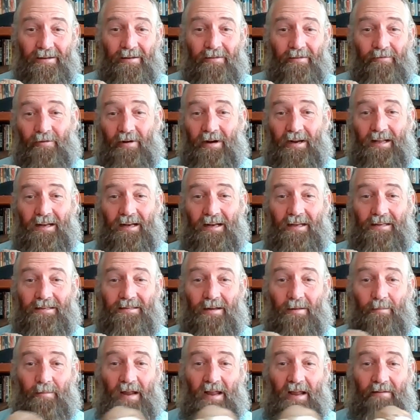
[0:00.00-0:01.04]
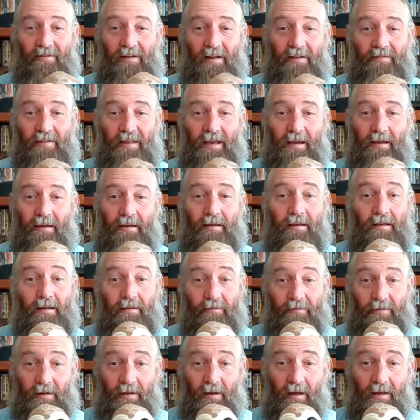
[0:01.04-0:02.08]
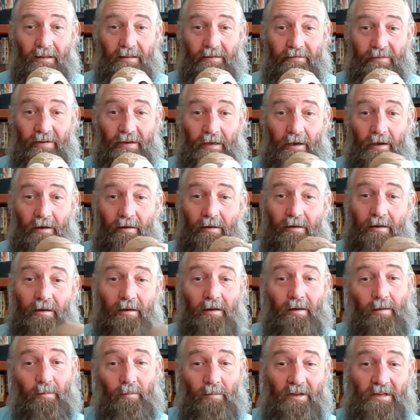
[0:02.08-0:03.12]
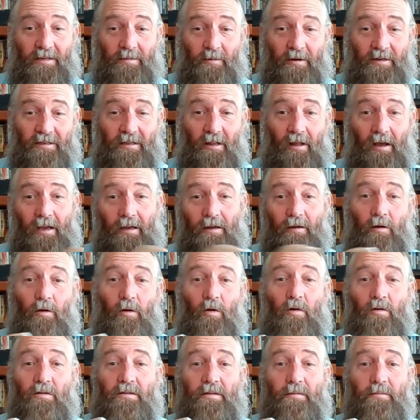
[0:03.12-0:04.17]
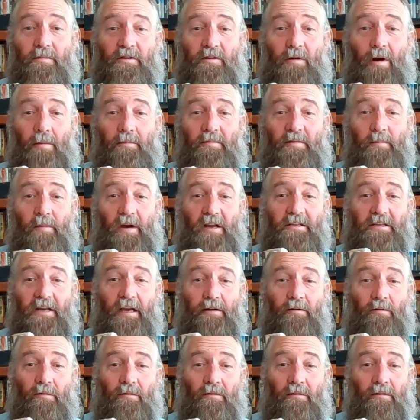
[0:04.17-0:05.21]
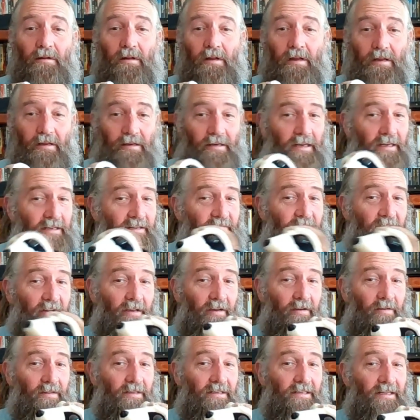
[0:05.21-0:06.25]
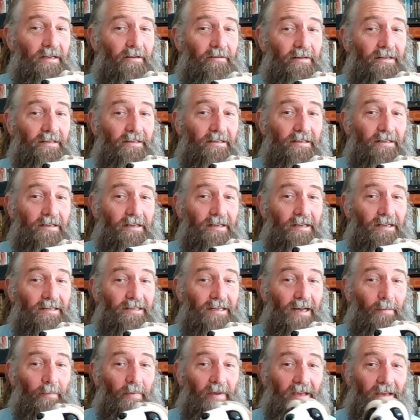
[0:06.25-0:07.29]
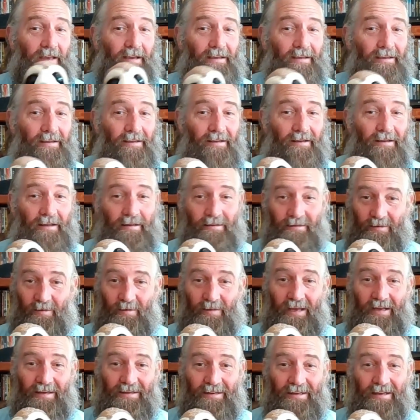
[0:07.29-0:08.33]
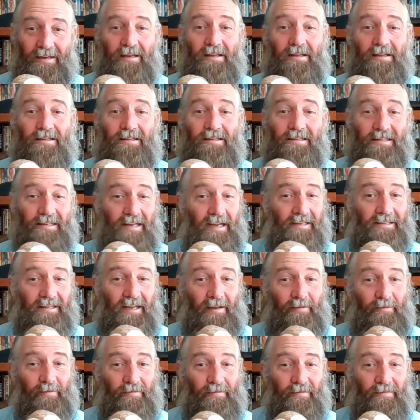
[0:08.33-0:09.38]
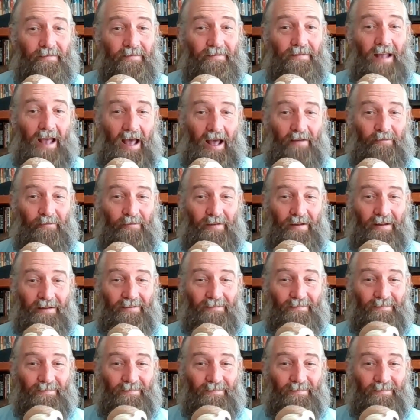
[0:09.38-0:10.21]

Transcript: for any links I may have left there. If you like the video, please press like or subscribe to my channel. Next video in the series is up here. Until then, stay safe, have fun.